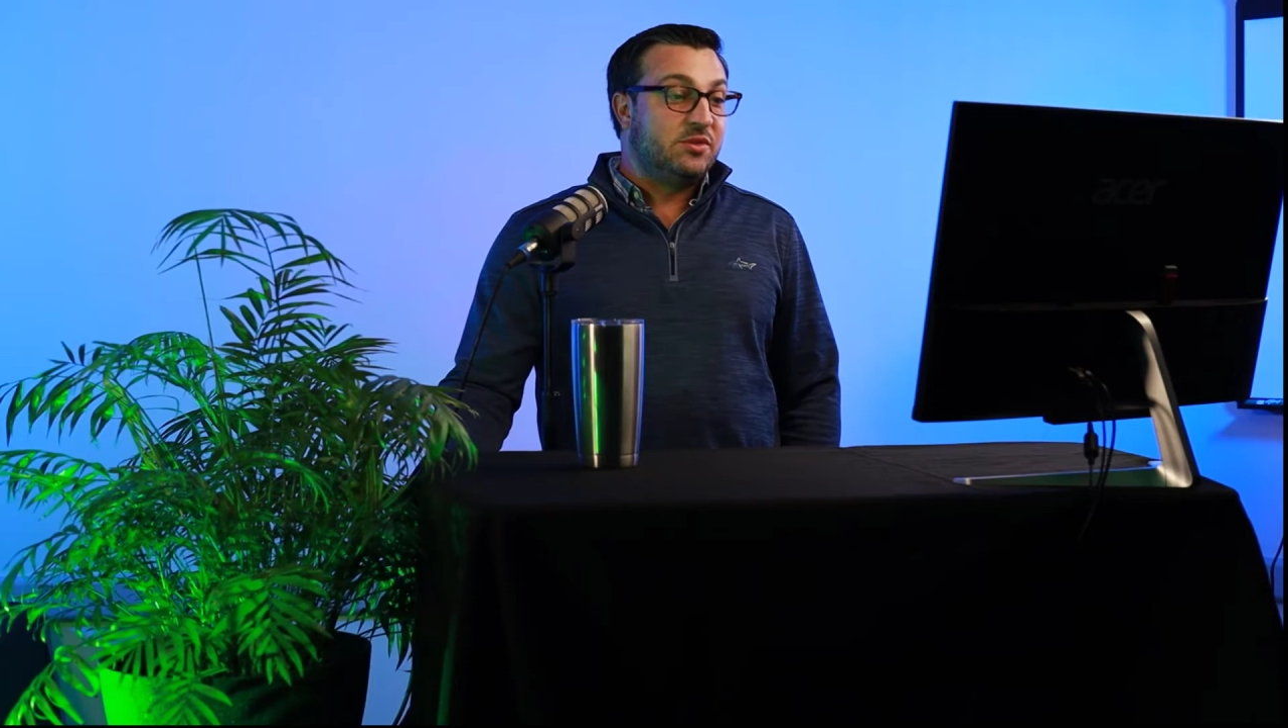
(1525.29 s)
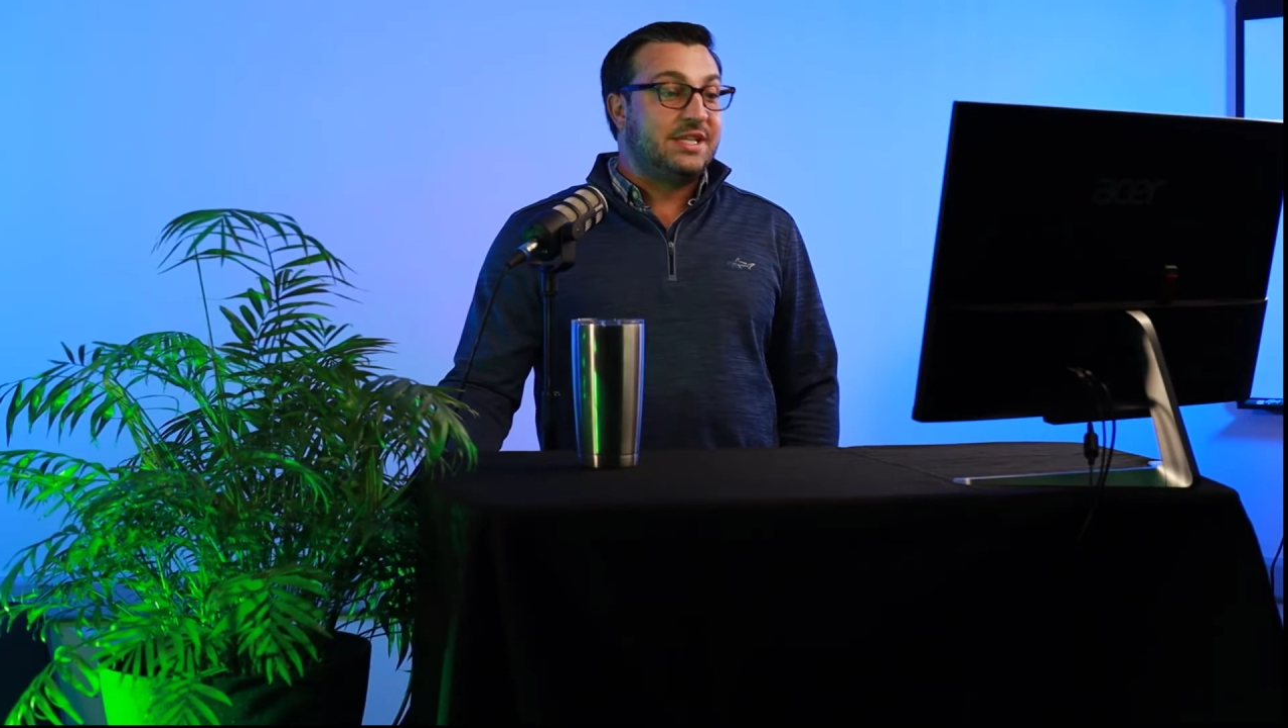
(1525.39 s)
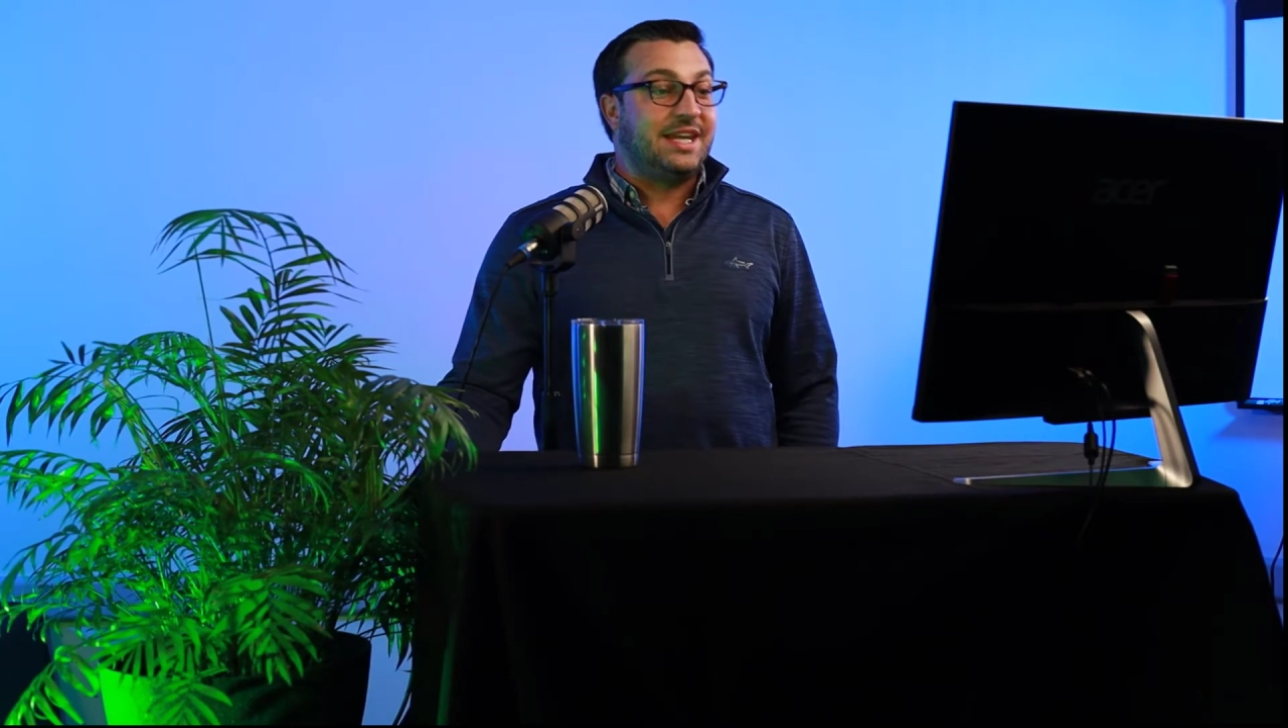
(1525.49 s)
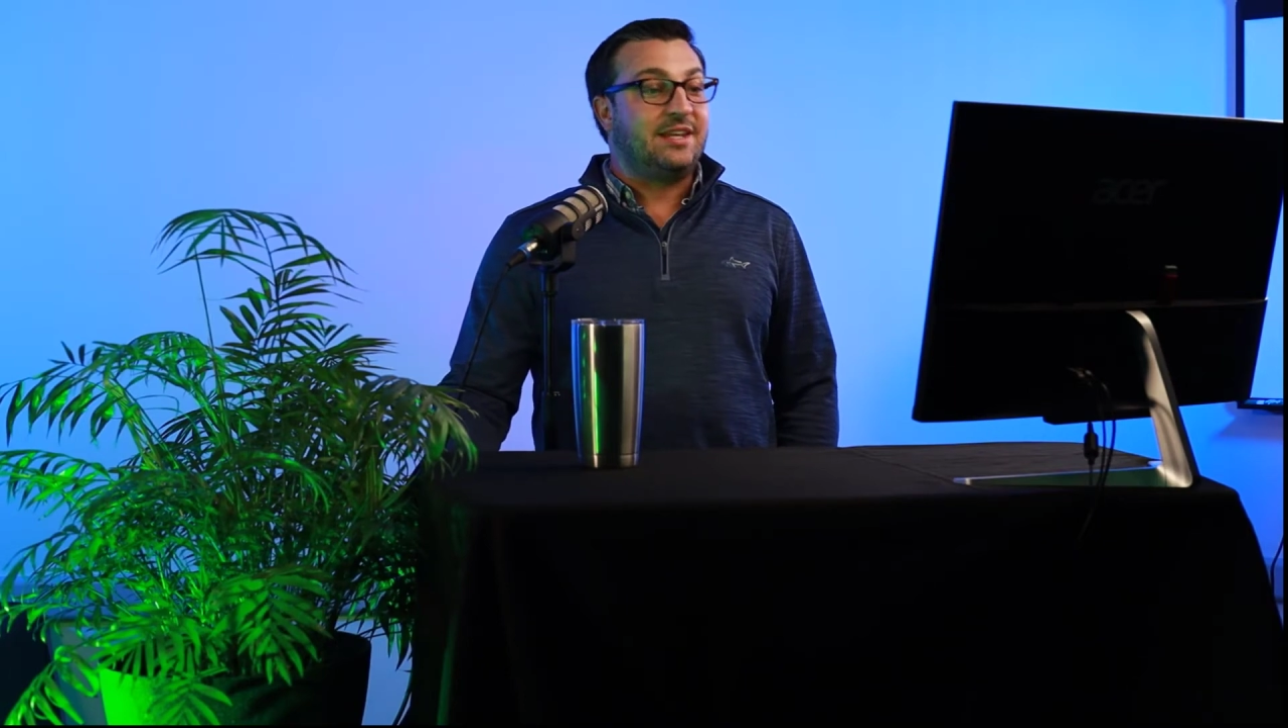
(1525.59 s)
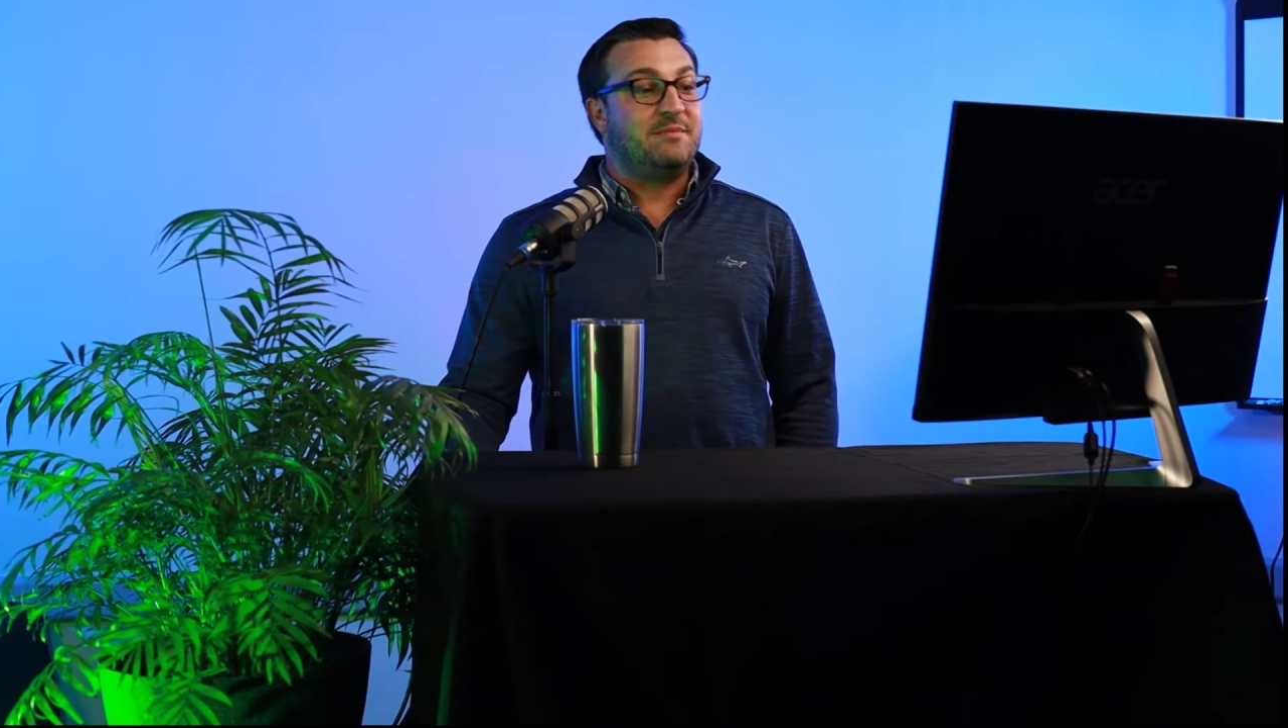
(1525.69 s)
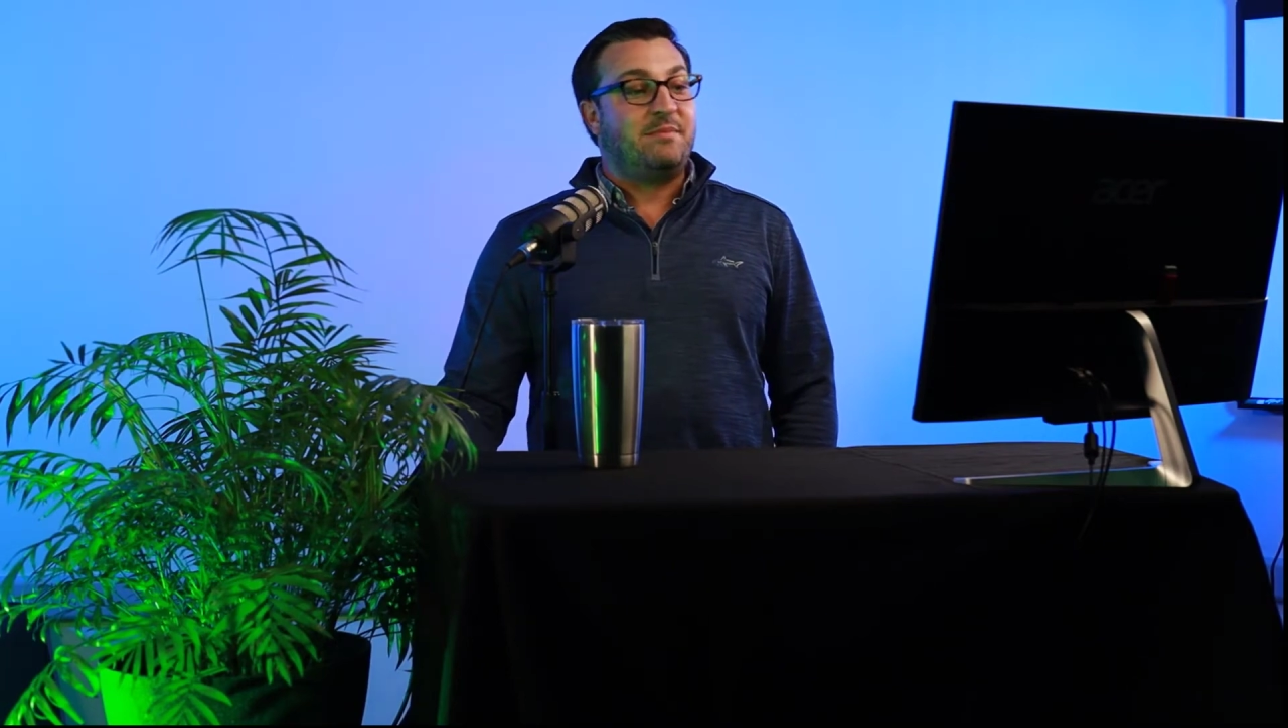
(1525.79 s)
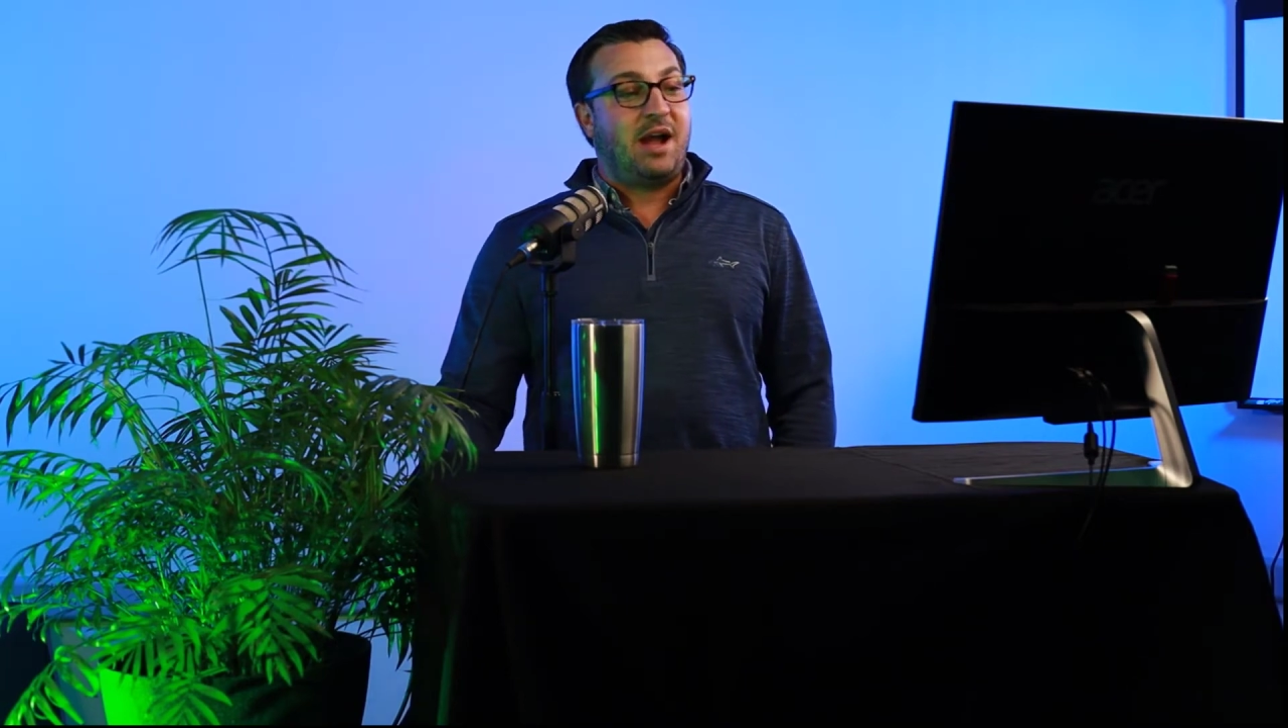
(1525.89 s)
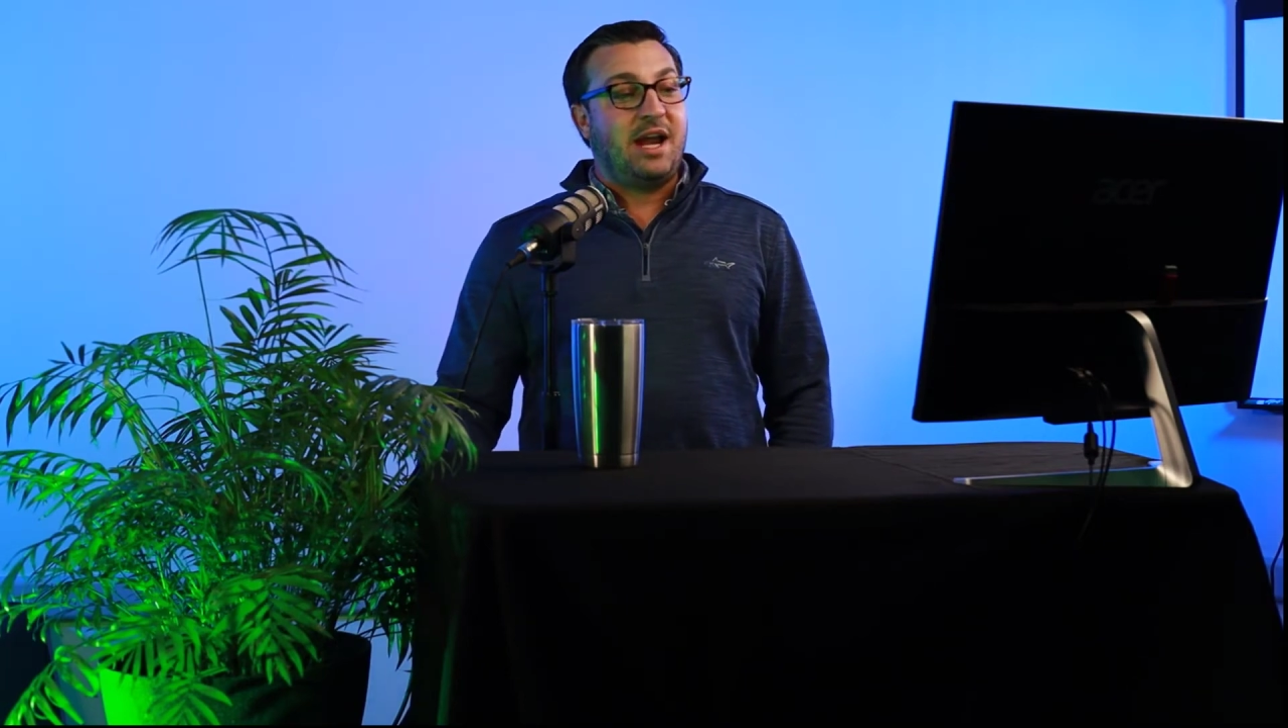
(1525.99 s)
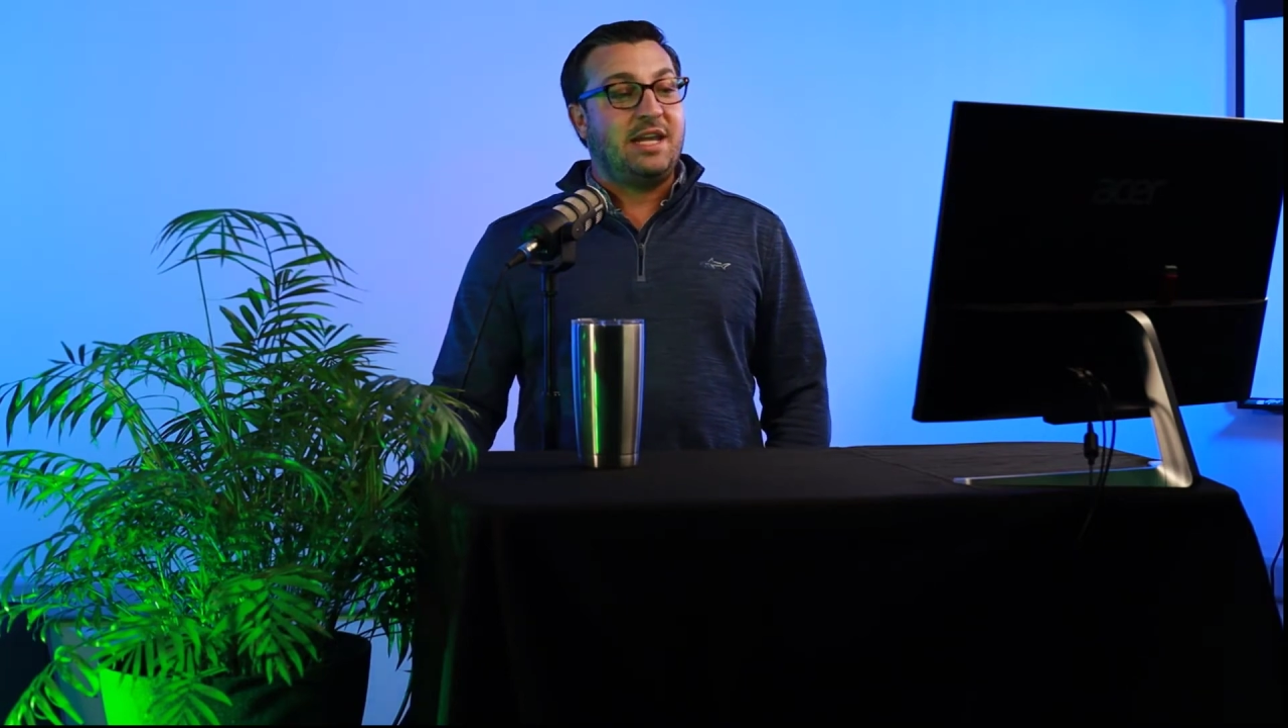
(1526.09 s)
and combined